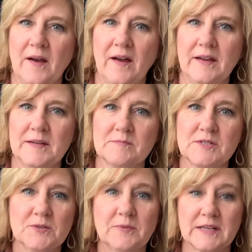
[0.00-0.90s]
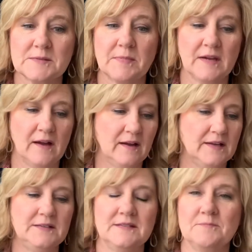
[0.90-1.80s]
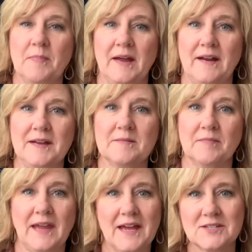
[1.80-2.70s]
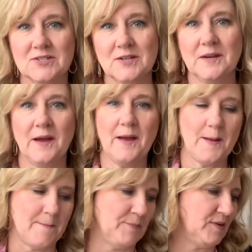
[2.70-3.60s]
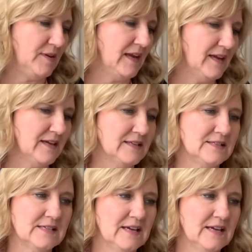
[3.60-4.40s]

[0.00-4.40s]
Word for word: I am two weeks behind, but I am catching up. And